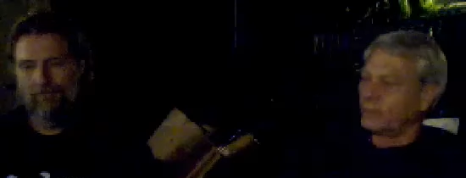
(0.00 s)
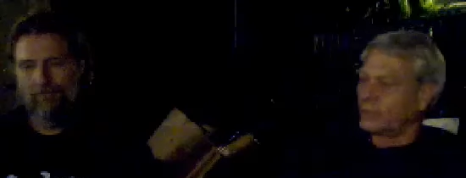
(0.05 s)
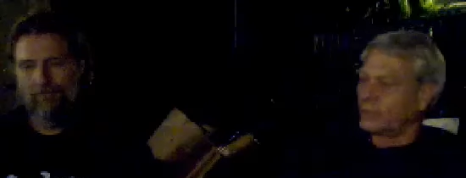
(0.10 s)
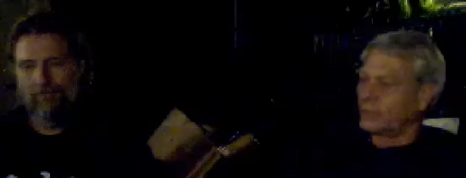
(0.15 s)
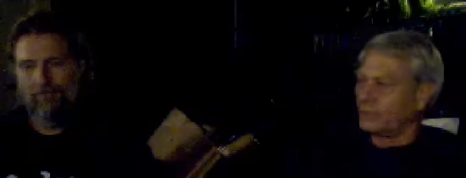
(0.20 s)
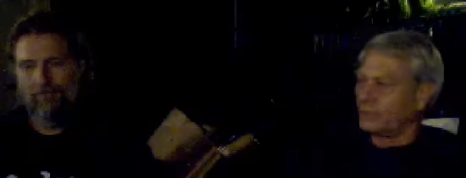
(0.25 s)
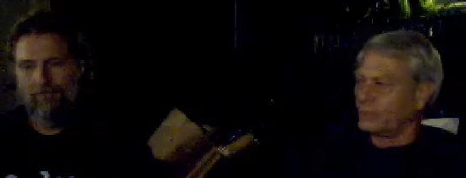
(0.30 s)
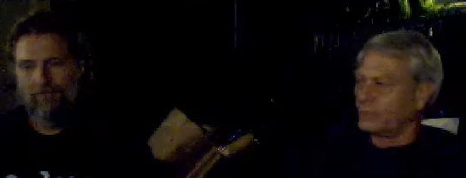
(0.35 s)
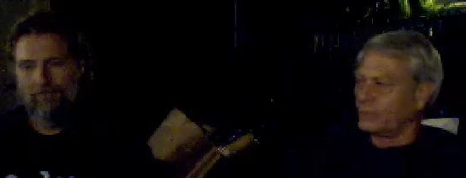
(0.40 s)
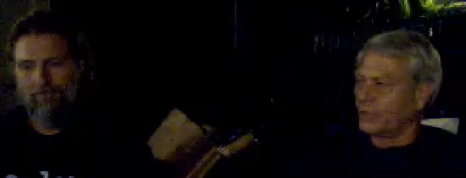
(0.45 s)

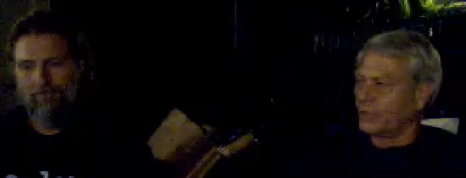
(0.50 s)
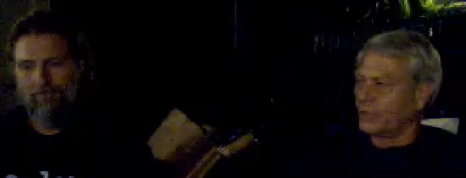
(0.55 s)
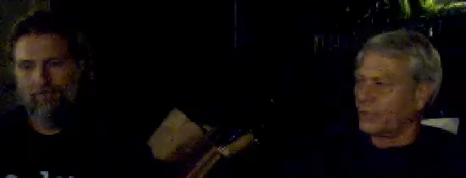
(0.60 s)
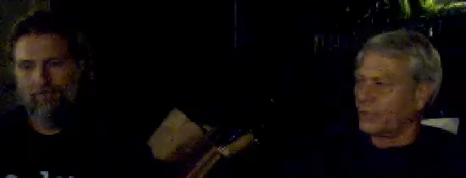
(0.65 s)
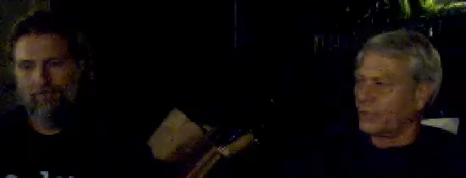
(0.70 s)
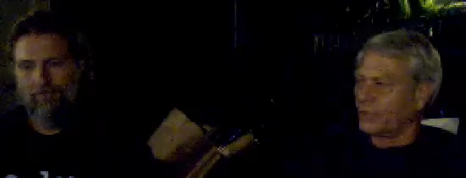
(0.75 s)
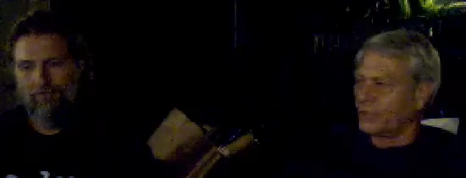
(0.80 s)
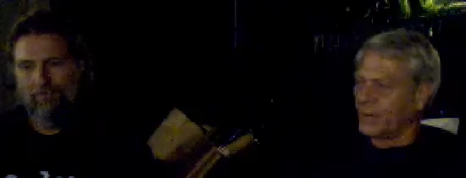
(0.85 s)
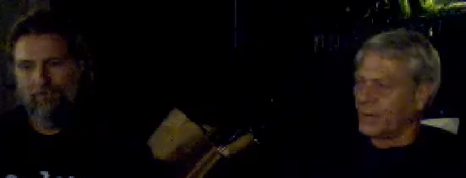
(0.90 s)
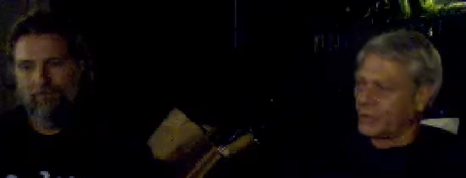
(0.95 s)
Speaker 1: into a
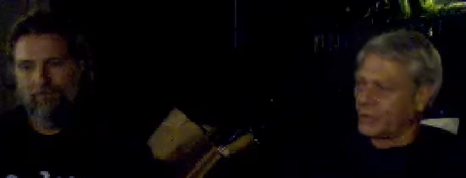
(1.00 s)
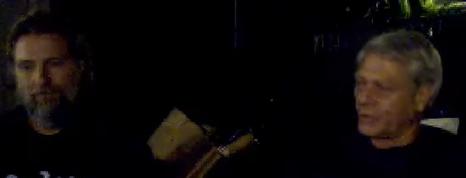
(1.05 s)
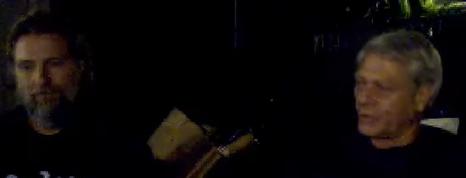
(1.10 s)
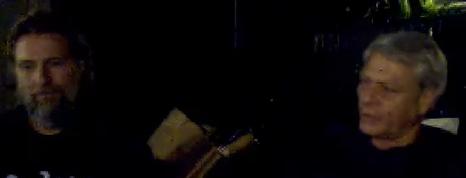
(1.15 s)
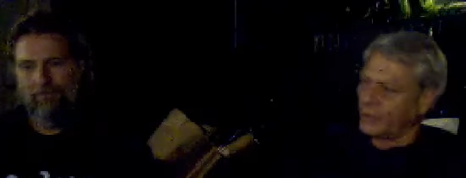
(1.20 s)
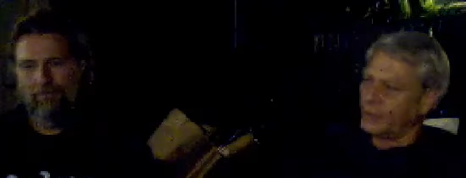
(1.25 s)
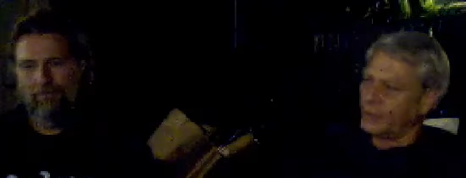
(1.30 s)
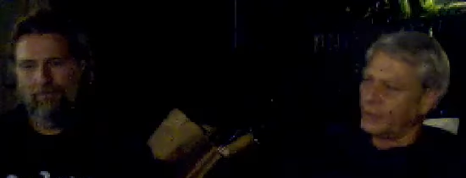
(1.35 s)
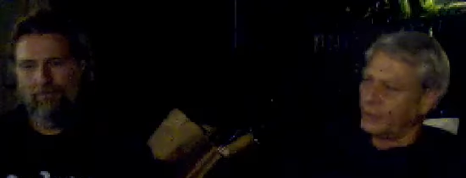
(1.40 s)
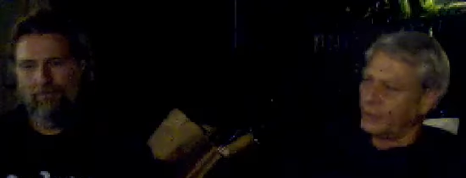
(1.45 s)
mortgage-backed
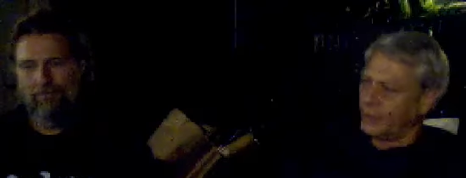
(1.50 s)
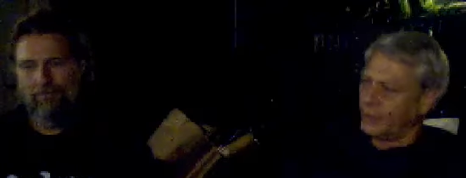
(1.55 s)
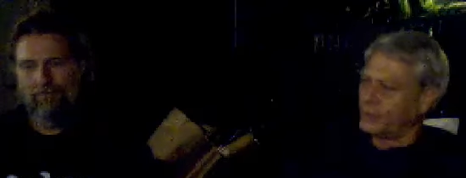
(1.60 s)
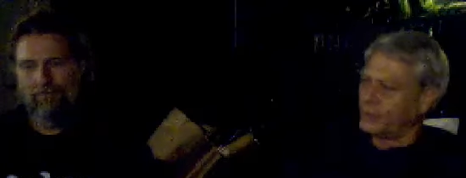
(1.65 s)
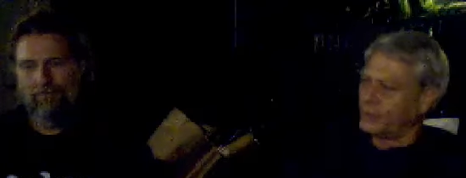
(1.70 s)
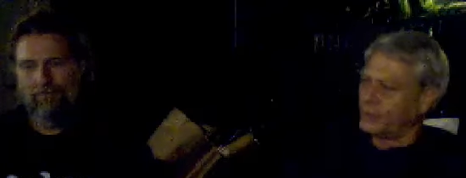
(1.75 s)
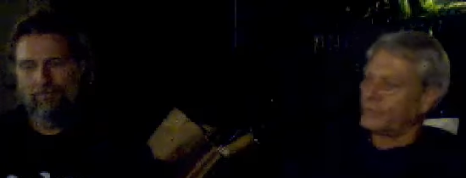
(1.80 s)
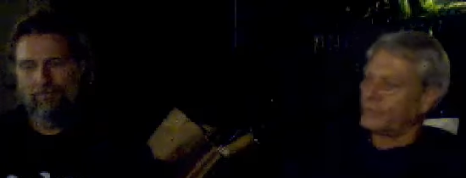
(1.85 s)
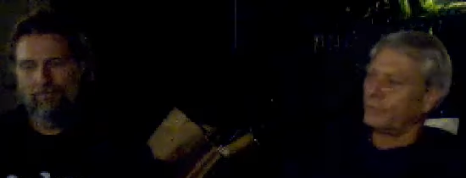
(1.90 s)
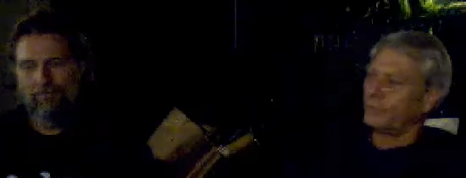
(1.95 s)
security
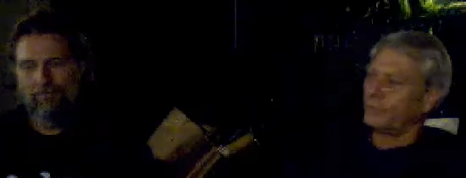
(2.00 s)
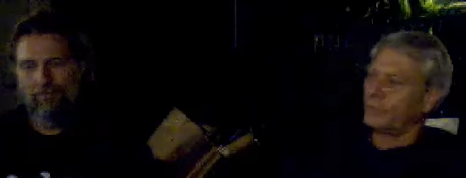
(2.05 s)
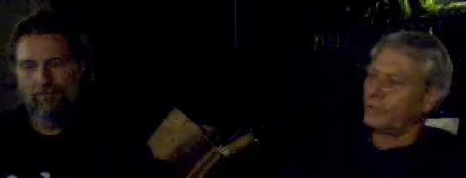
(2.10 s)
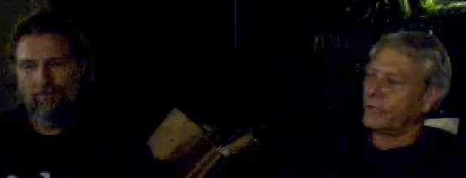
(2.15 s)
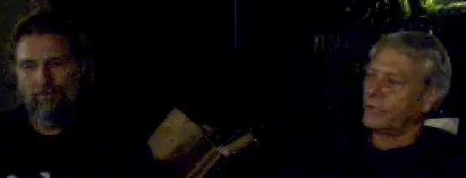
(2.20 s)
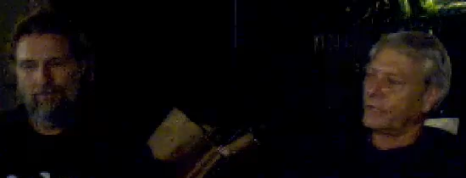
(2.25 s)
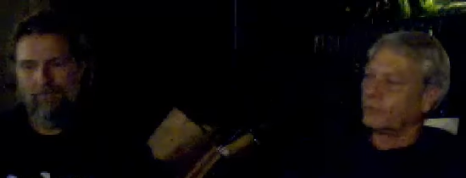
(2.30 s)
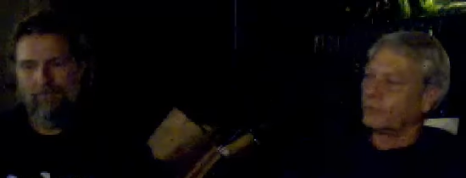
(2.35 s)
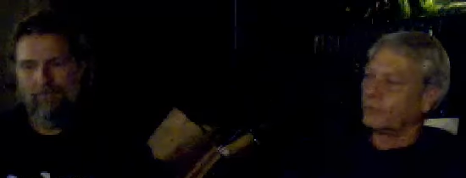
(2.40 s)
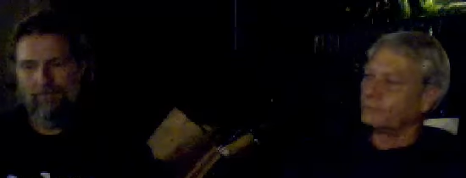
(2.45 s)
and sold it
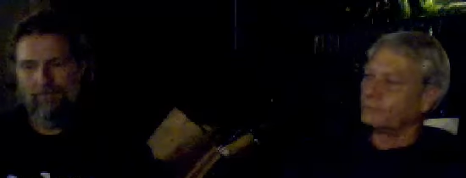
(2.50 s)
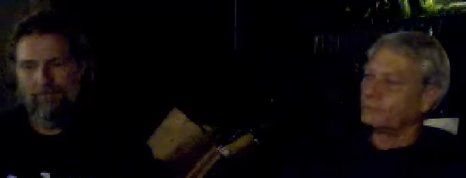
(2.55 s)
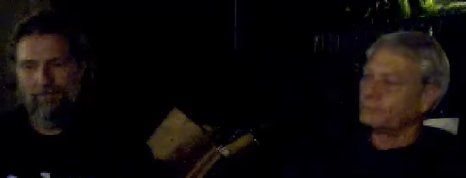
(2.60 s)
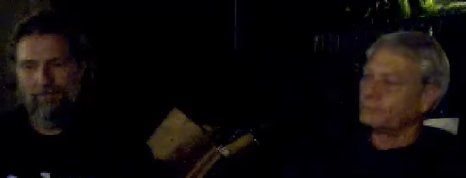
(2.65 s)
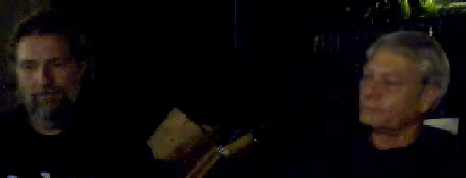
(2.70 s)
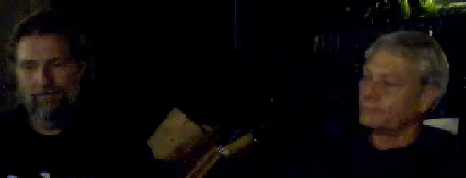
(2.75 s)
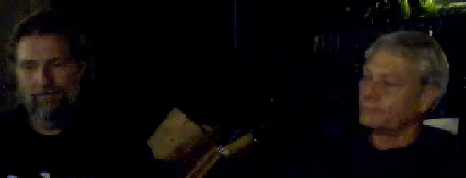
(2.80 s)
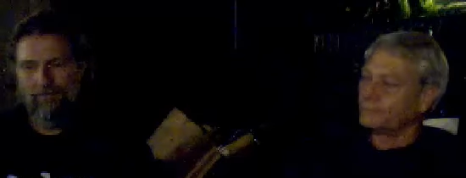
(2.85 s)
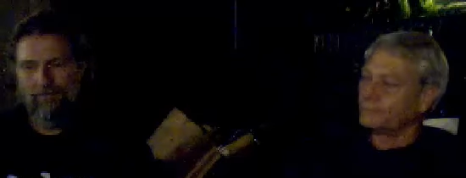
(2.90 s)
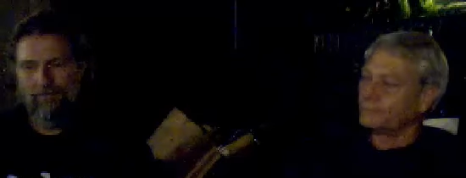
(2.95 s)
out.
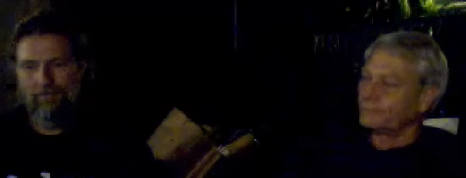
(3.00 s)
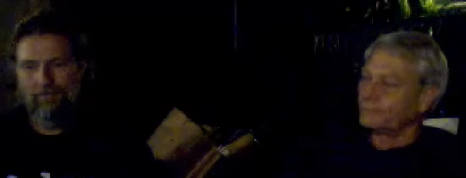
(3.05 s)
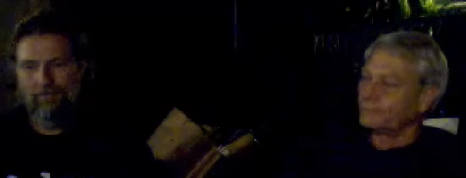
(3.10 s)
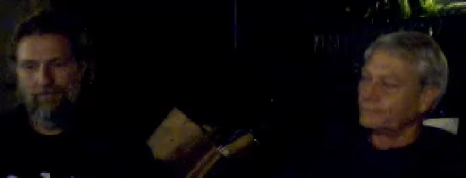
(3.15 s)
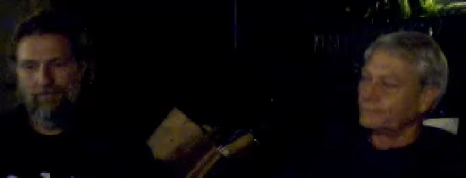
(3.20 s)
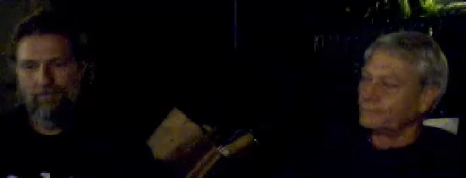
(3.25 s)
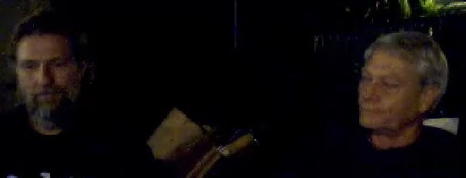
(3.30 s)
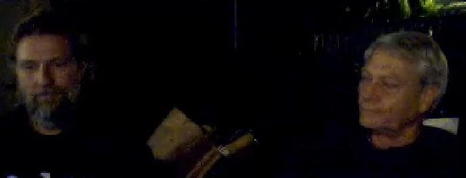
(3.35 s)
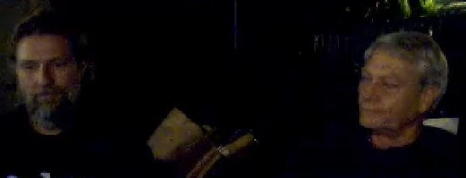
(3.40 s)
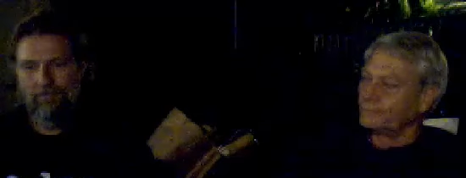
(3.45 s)

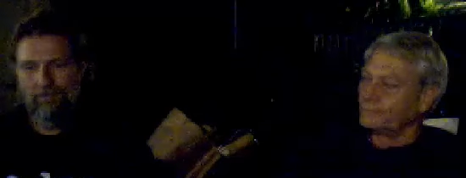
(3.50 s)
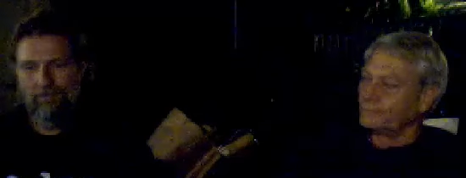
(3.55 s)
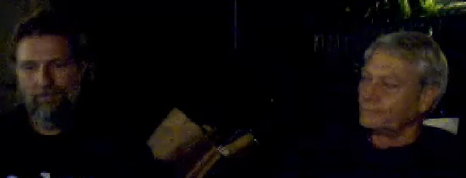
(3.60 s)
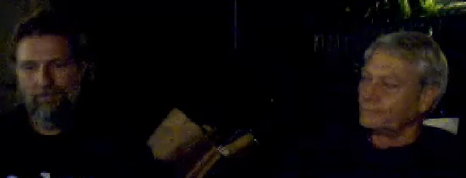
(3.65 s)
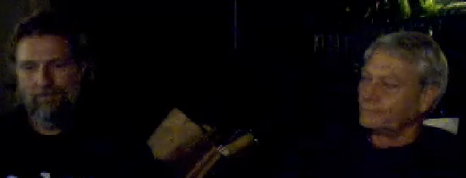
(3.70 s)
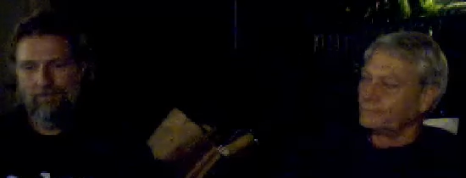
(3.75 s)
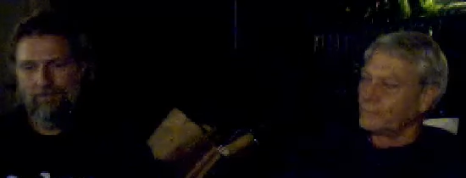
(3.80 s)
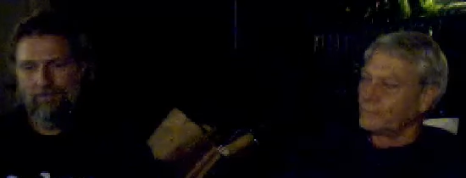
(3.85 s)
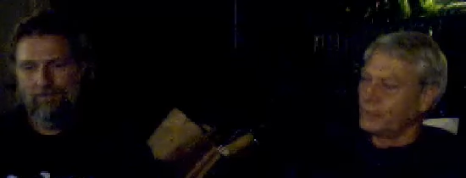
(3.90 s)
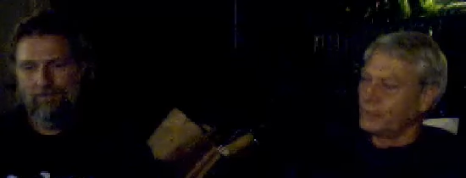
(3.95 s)
Really?
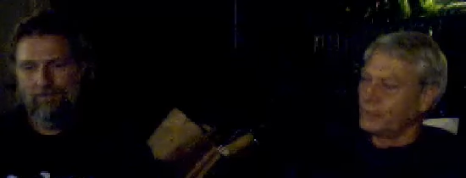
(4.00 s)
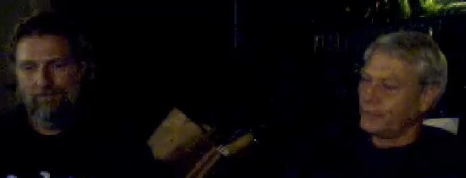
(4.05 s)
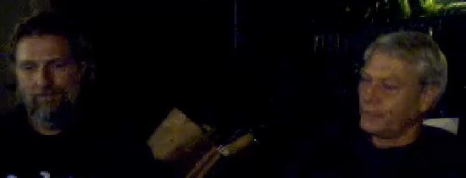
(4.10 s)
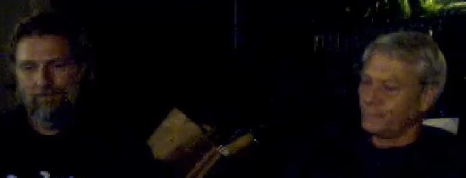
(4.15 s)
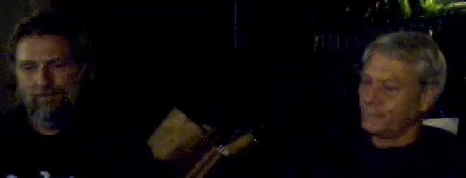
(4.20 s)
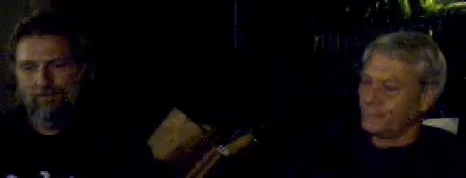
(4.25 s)
Yep.